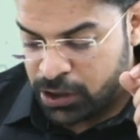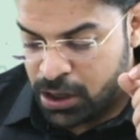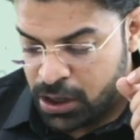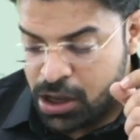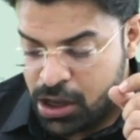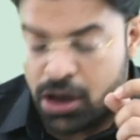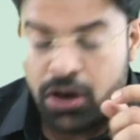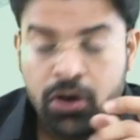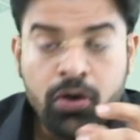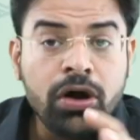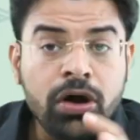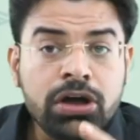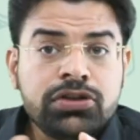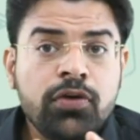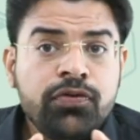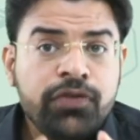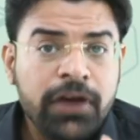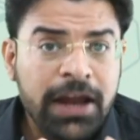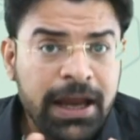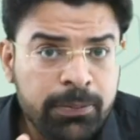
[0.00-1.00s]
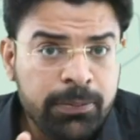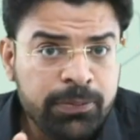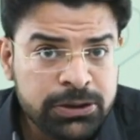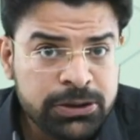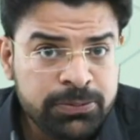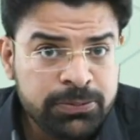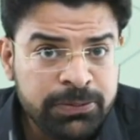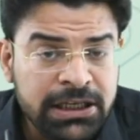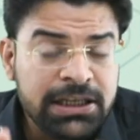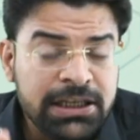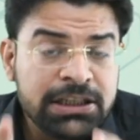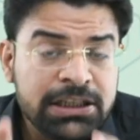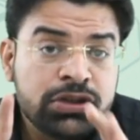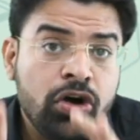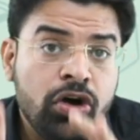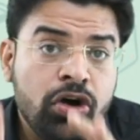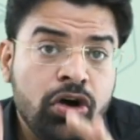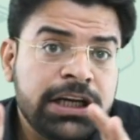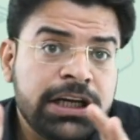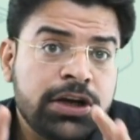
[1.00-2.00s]
Cos of A plus B is cos A
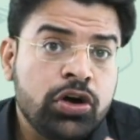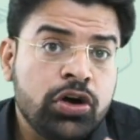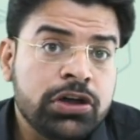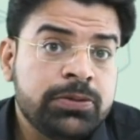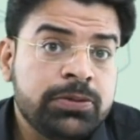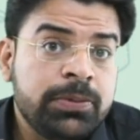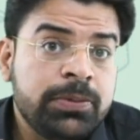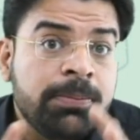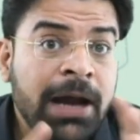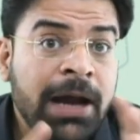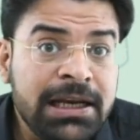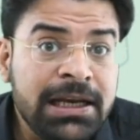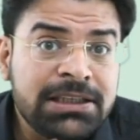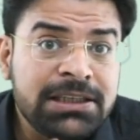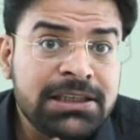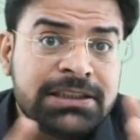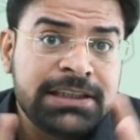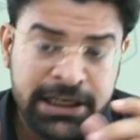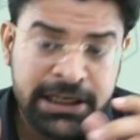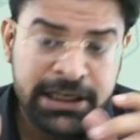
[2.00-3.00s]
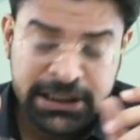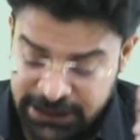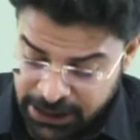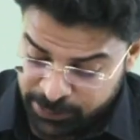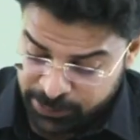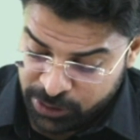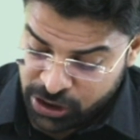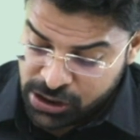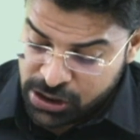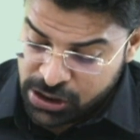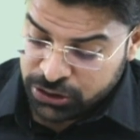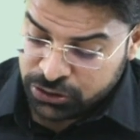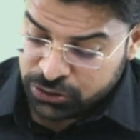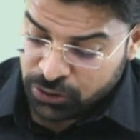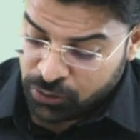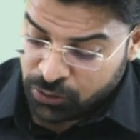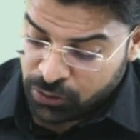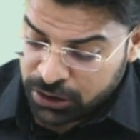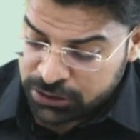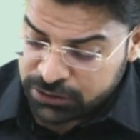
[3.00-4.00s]
cos B minus sin A sin B. So
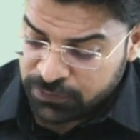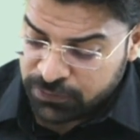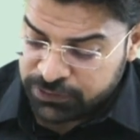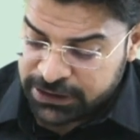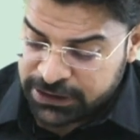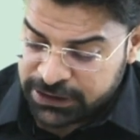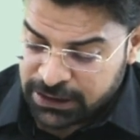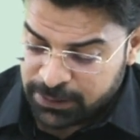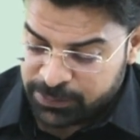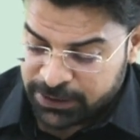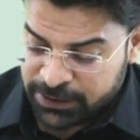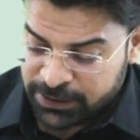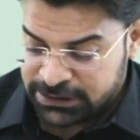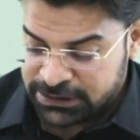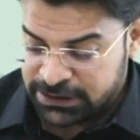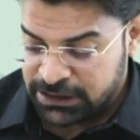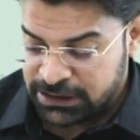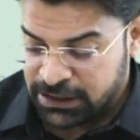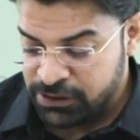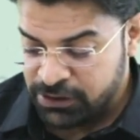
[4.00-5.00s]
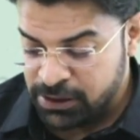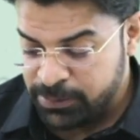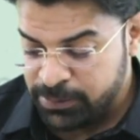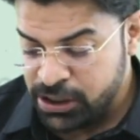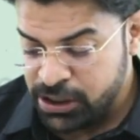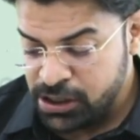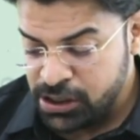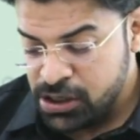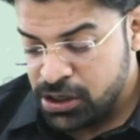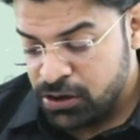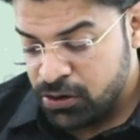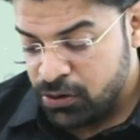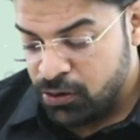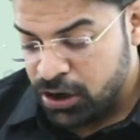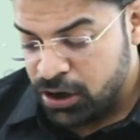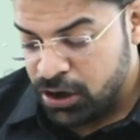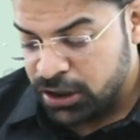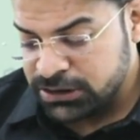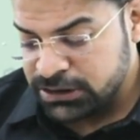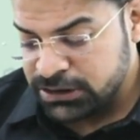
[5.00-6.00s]
cos of theta plus theta will be
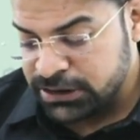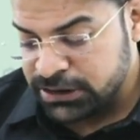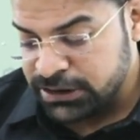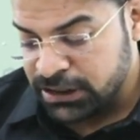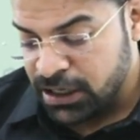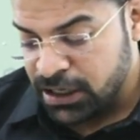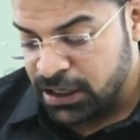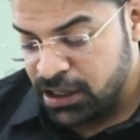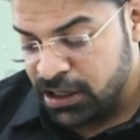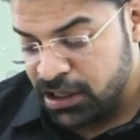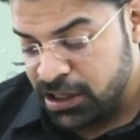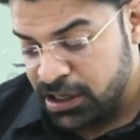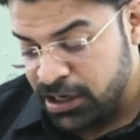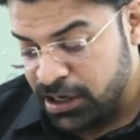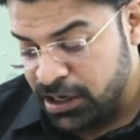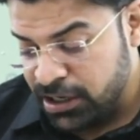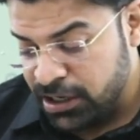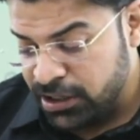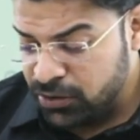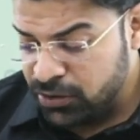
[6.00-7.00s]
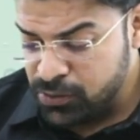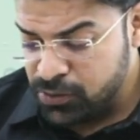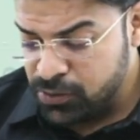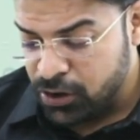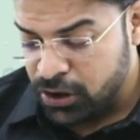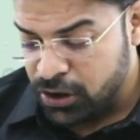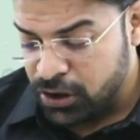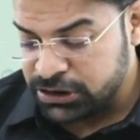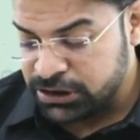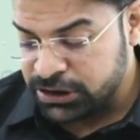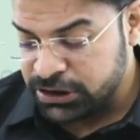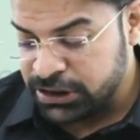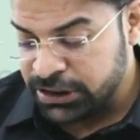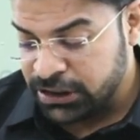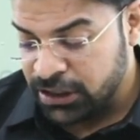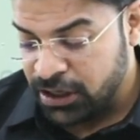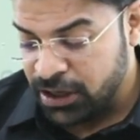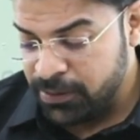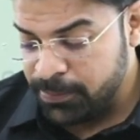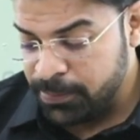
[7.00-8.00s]
cos theta into cos
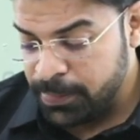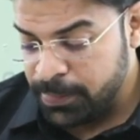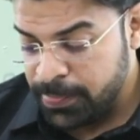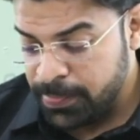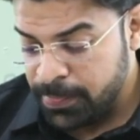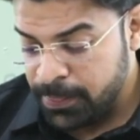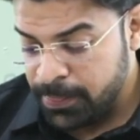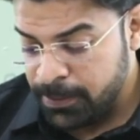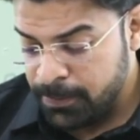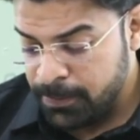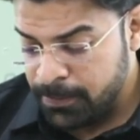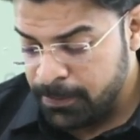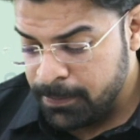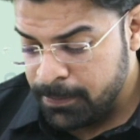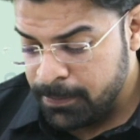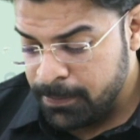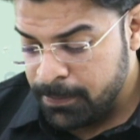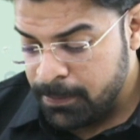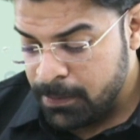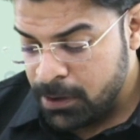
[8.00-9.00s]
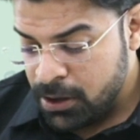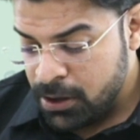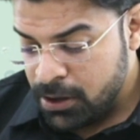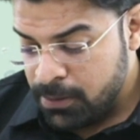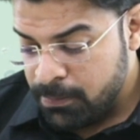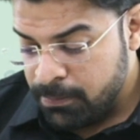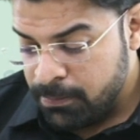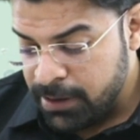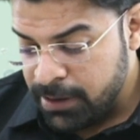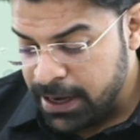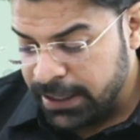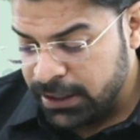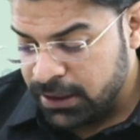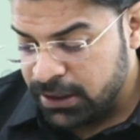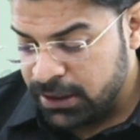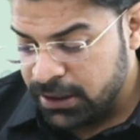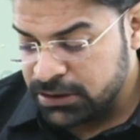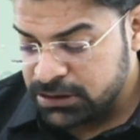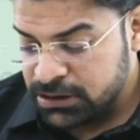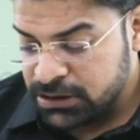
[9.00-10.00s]
theta minus
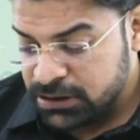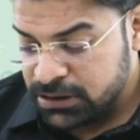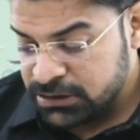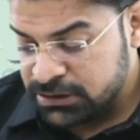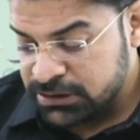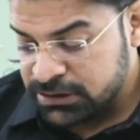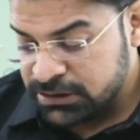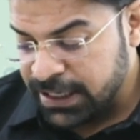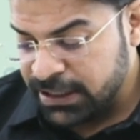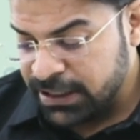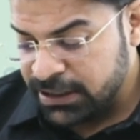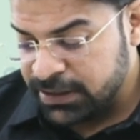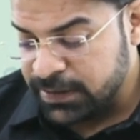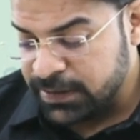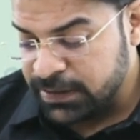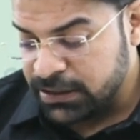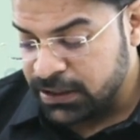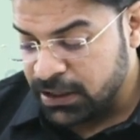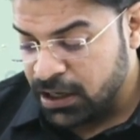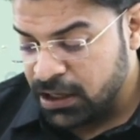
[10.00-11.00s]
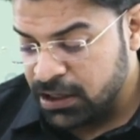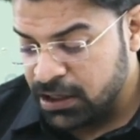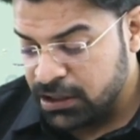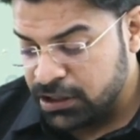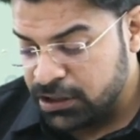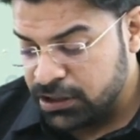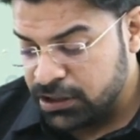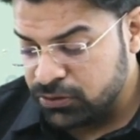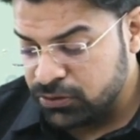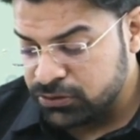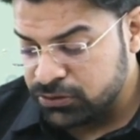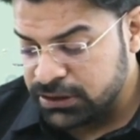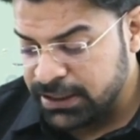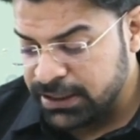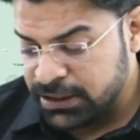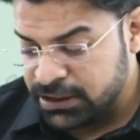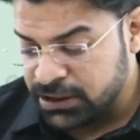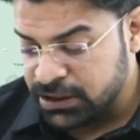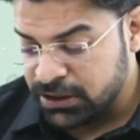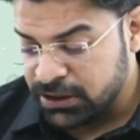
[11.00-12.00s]
sin theta into sin
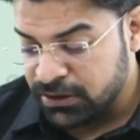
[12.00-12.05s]
theta.